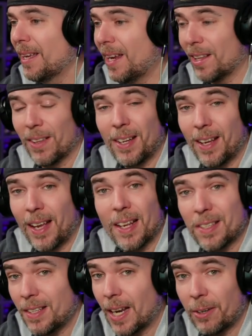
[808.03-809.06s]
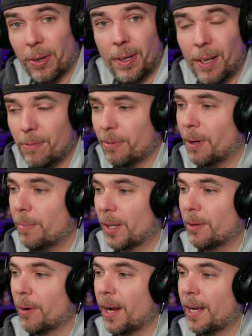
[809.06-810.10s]
Helena has necroed it from the
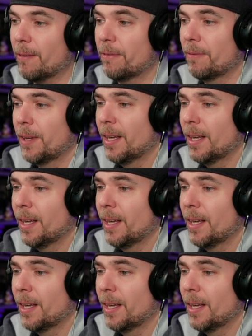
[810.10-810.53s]
grave.